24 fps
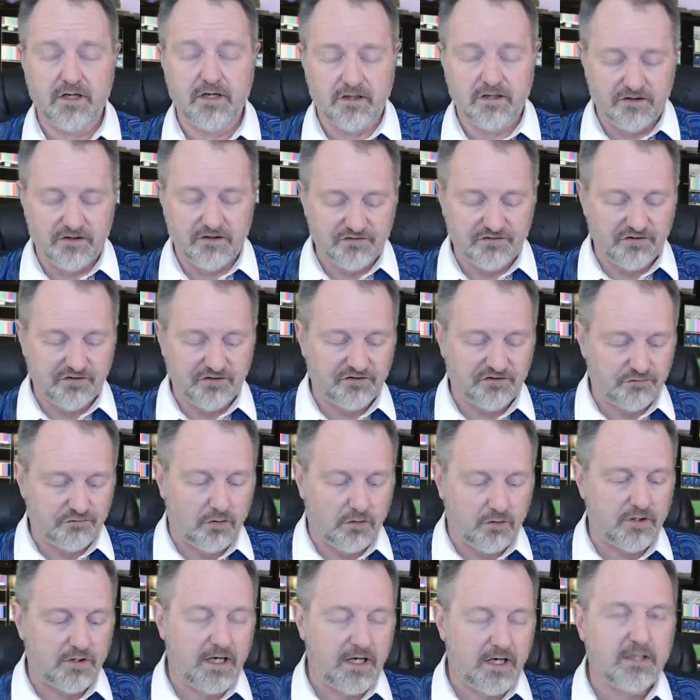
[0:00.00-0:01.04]
It is
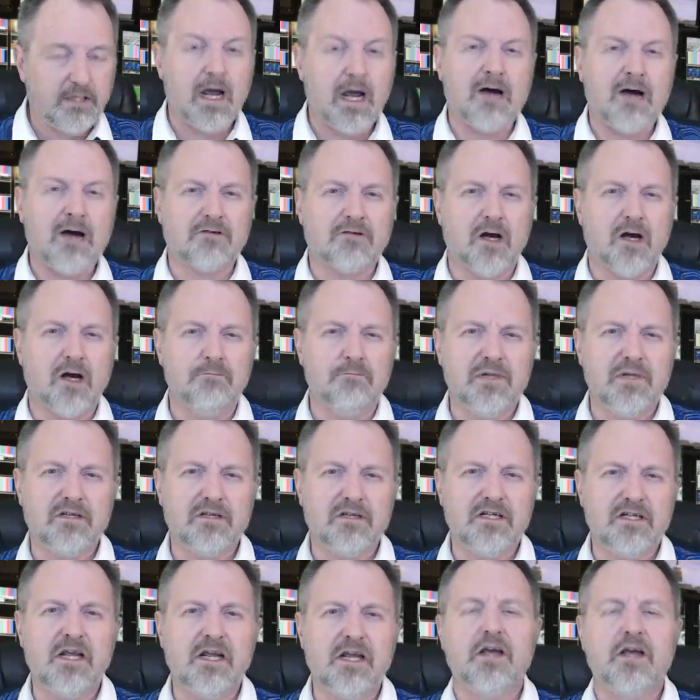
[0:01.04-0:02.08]
destroying our
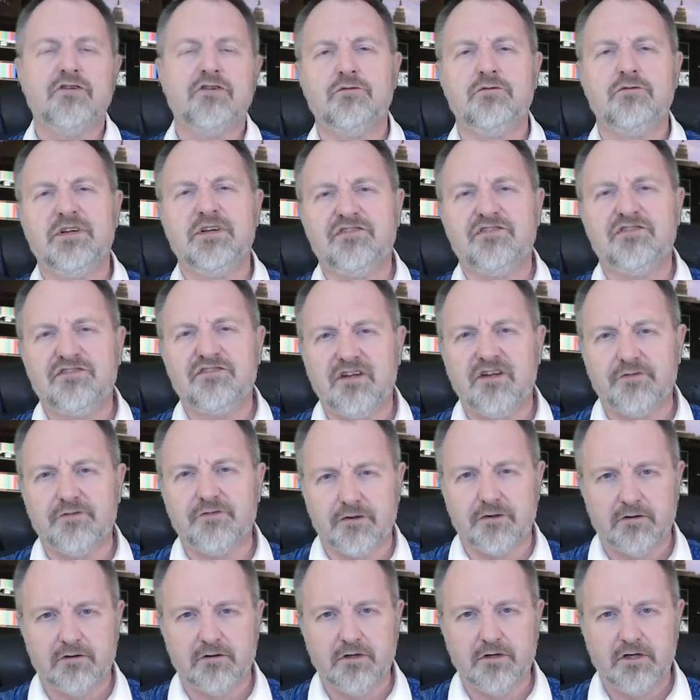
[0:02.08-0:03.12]
ability to be
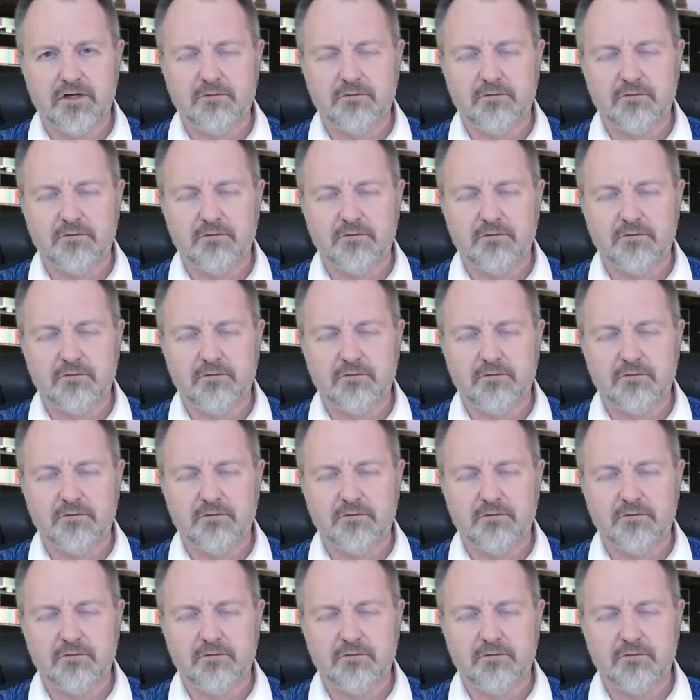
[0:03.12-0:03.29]
civil